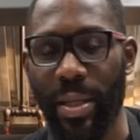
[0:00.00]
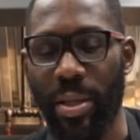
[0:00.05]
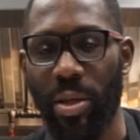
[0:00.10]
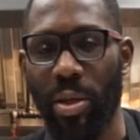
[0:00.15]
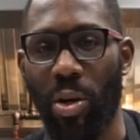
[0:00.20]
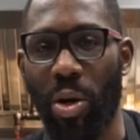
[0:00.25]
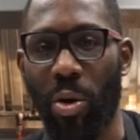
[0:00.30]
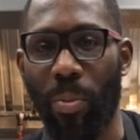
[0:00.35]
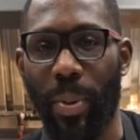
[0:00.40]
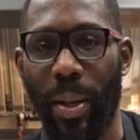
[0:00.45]
of
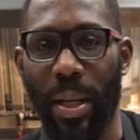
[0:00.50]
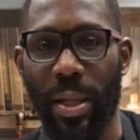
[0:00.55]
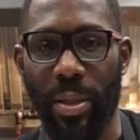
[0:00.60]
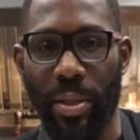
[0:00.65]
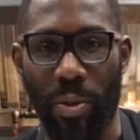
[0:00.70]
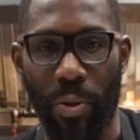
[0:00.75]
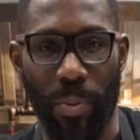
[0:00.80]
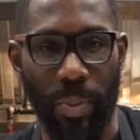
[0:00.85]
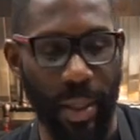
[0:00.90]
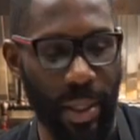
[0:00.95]

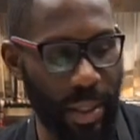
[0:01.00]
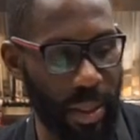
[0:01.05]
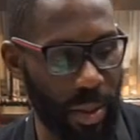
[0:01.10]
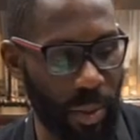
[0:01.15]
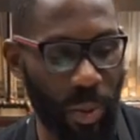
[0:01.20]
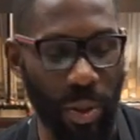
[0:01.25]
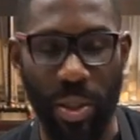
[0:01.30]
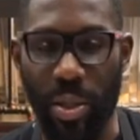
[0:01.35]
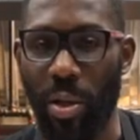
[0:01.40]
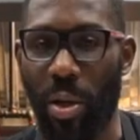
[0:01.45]
garbanzo beans,
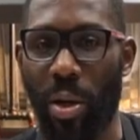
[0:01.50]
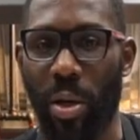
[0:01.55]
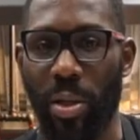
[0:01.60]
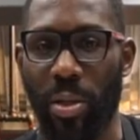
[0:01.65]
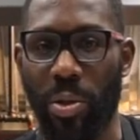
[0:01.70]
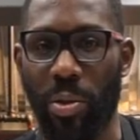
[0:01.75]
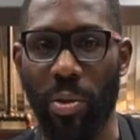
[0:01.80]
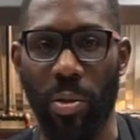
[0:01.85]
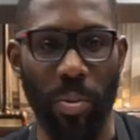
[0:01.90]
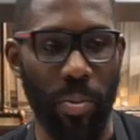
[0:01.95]
which are
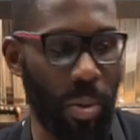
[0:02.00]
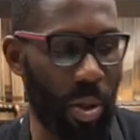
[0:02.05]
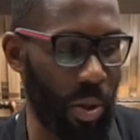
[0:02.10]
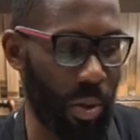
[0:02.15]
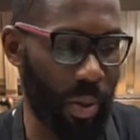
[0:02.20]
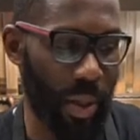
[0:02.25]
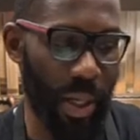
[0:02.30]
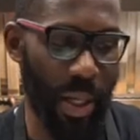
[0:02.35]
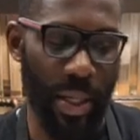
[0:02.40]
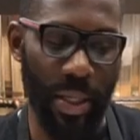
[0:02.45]
also known
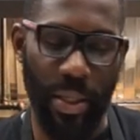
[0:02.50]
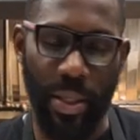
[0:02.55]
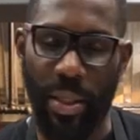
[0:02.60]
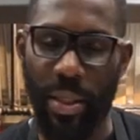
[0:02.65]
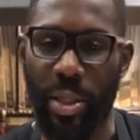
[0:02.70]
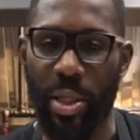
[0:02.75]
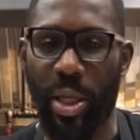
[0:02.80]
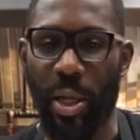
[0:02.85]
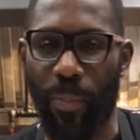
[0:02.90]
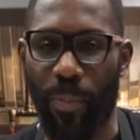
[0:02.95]
as
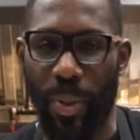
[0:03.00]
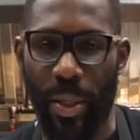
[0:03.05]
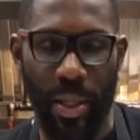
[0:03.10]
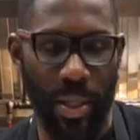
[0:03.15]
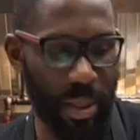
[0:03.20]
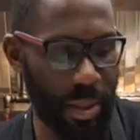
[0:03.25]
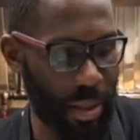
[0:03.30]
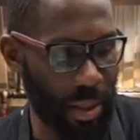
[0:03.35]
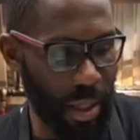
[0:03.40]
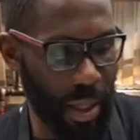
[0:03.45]

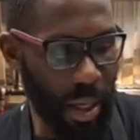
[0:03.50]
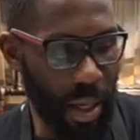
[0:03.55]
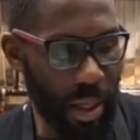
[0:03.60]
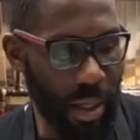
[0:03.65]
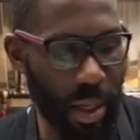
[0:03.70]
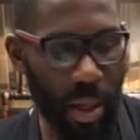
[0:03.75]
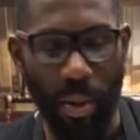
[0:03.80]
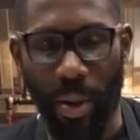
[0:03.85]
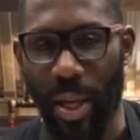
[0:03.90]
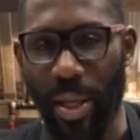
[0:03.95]
chickpeas.
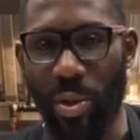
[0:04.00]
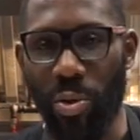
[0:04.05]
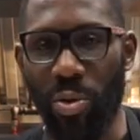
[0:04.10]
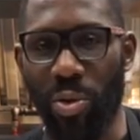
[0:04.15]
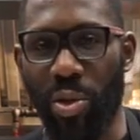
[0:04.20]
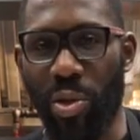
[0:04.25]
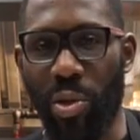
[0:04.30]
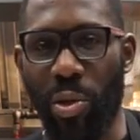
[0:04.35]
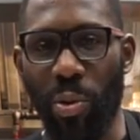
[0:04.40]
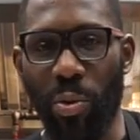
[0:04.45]
Now I use
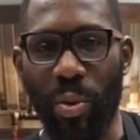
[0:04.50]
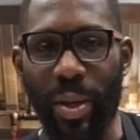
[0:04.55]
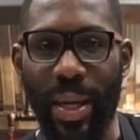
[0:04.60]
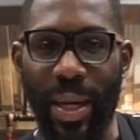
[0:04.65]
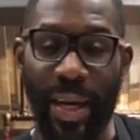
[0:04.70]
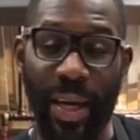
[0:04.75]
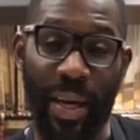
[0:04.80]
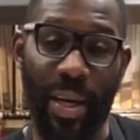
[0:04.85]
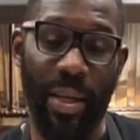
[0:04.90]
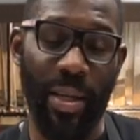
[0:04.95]
2
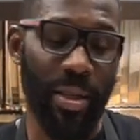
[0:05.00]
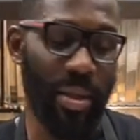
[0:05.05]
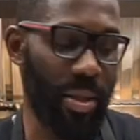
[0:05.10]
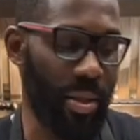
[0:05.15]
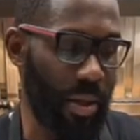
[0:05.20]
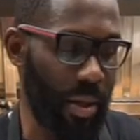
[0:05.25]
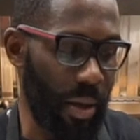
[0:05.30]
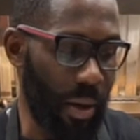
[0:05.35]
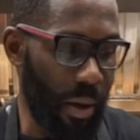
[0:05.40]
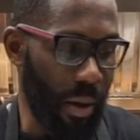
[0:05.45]
cans
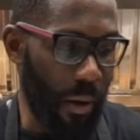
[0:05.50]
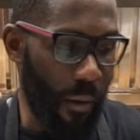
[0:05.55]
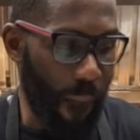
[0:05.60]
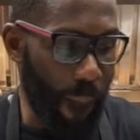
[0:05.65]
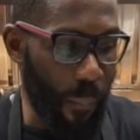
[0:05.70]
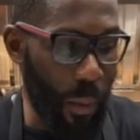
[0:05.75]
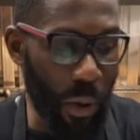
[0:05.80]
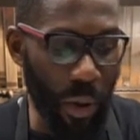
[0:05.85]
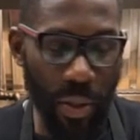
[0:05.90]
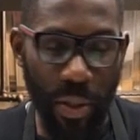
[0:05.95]

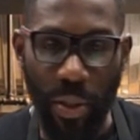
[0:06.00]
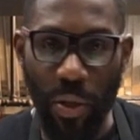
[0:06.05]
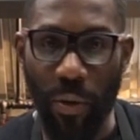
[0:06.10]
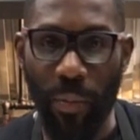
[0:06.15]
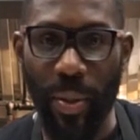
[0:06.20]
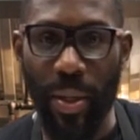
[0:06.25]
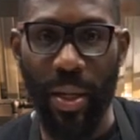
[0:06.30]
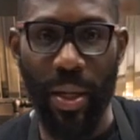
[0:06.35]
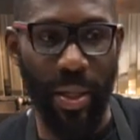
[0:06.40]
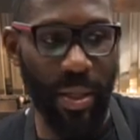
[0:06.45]
more so
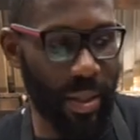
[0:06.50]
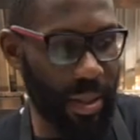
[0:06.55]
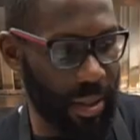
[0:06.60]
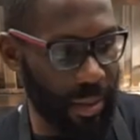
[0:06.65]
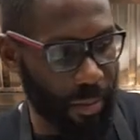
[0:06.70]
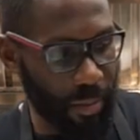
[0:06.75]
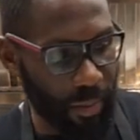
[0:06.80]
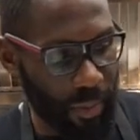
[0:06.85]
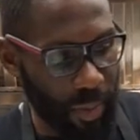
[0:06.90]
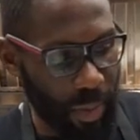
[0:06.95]
because
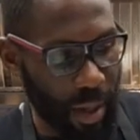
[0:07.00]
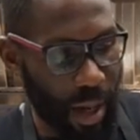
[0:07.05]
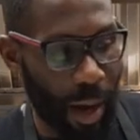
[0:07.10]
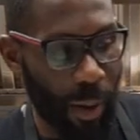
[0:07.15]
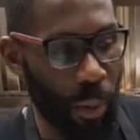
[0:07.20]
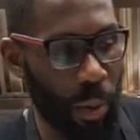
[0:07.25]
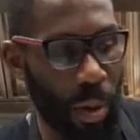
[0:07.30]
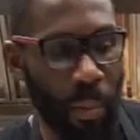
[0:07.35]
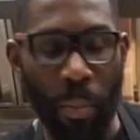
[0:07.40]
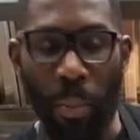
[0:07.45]
I
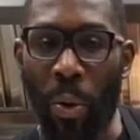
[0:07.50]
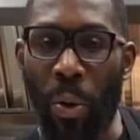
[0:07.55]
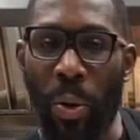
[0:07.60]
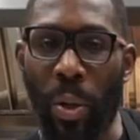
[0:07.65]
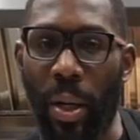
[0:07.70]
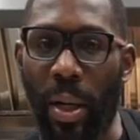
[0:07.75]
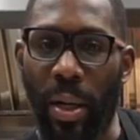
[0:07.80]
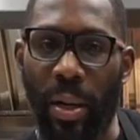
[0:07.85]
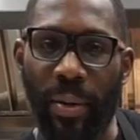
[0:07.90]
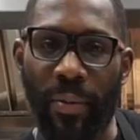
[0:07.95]
want more
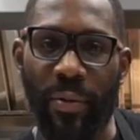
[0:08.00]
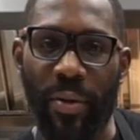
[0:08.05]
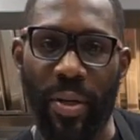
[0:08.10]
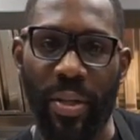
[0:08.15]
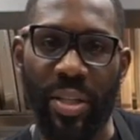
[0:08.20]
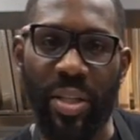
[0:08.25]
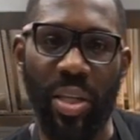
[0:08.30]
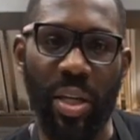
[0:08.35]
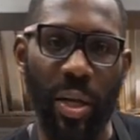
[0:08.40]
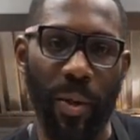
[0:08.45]
of a
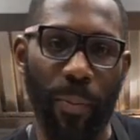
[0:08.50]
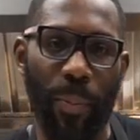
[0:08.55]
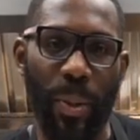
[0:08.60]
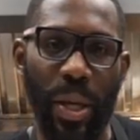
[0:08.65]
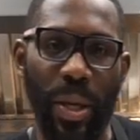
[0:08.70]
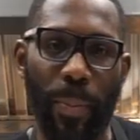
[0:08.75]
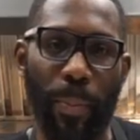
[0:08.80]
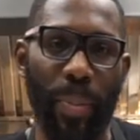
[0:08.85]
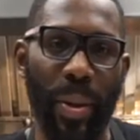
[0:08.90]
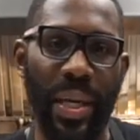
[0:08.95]

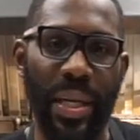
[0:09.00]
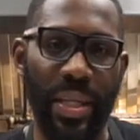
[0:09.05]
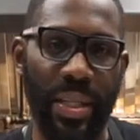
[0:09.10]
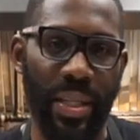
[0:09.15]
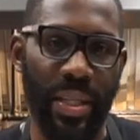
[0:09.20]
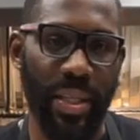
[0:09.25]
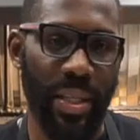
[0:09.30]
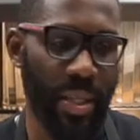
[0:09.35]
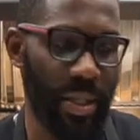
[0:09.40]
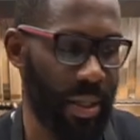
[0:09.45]
chickpea
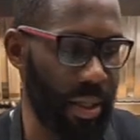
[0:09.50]
base.